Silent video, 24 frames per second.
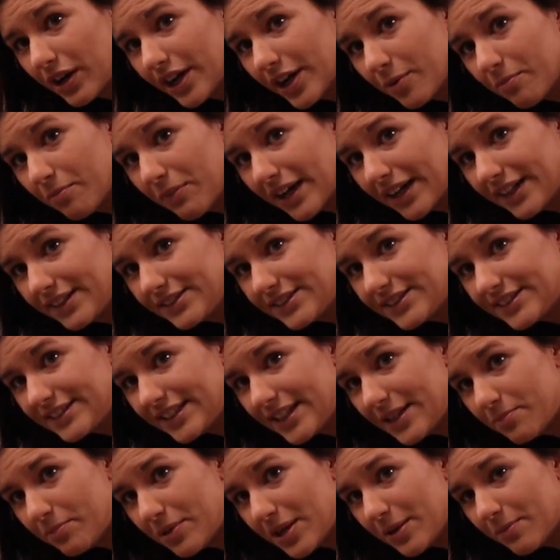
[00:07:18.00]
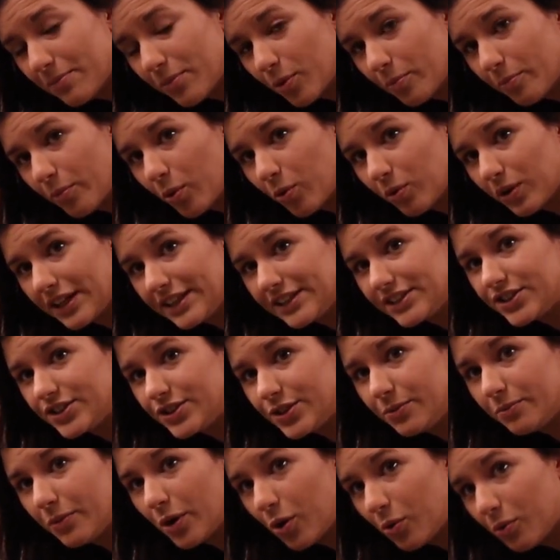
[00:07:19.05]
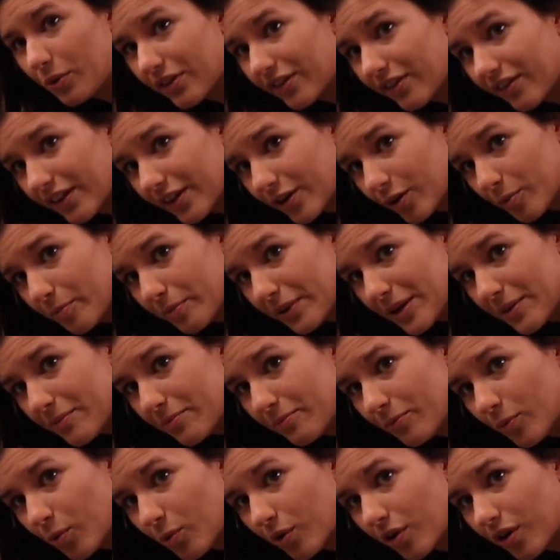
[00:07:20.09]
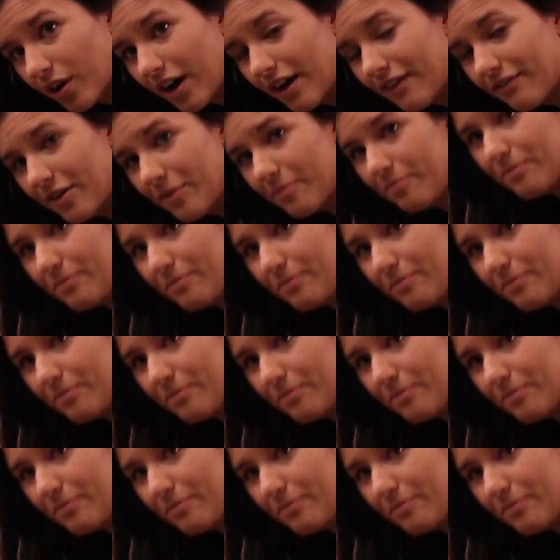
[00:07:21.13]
why you might see people pulling sumo with a little bit more of a